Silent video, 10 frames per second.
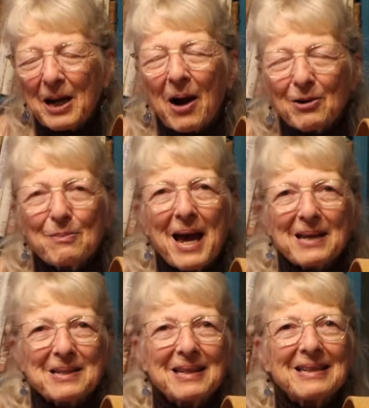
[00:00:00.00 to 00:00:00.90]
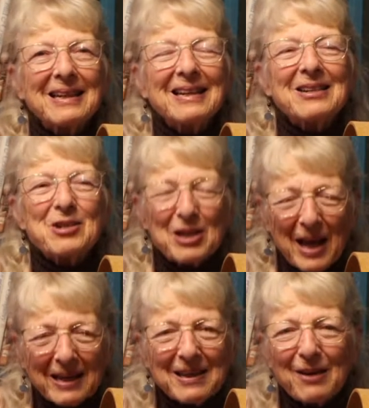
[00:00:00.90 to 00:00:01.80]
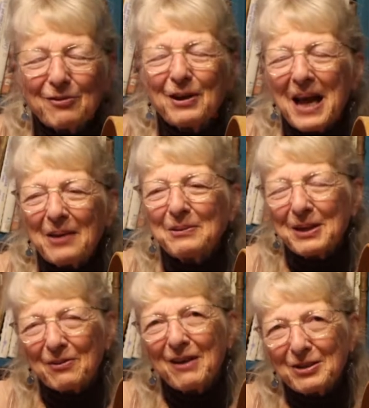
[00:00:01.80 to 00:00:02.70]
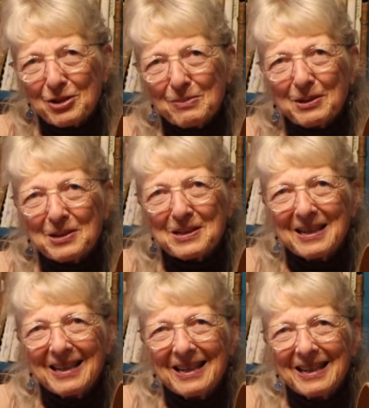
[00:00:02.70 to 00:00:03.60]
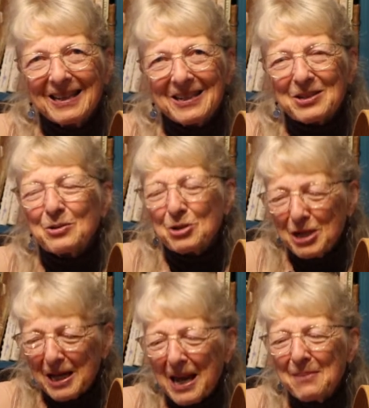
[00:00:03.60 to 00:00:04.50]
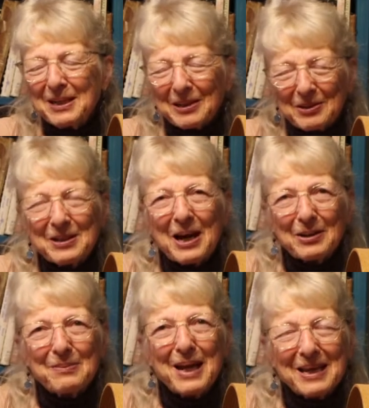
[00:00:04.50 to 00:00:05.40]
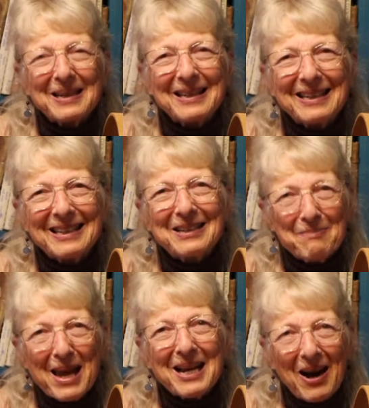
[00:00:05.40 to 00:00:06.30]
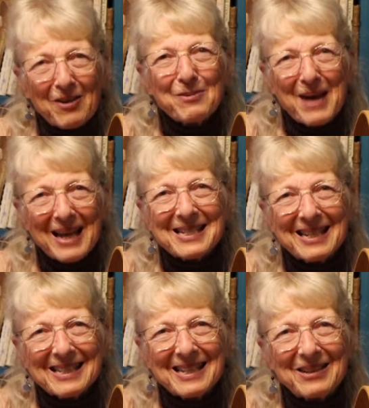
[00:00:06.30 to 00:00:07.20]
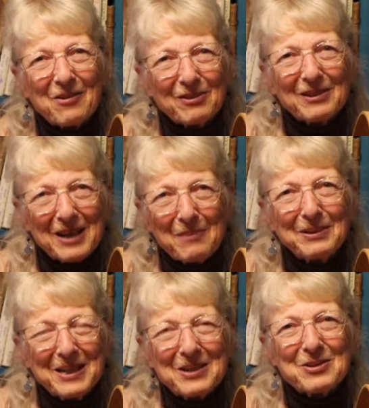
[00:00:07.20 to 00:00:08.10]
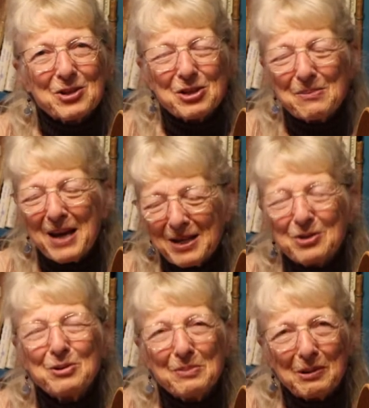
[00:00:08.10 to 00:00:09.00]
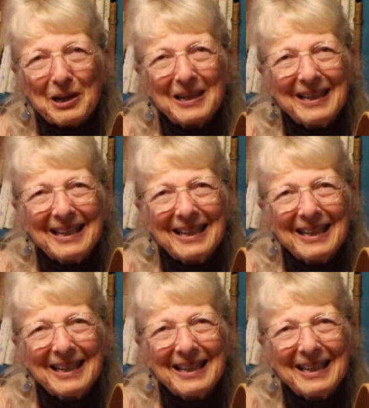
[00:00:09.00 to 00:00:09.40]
Hearth Basket. She liked that for gathering her vegetables. So she came and learned how to make hearth baskets, and over a couple of years she made 2 more,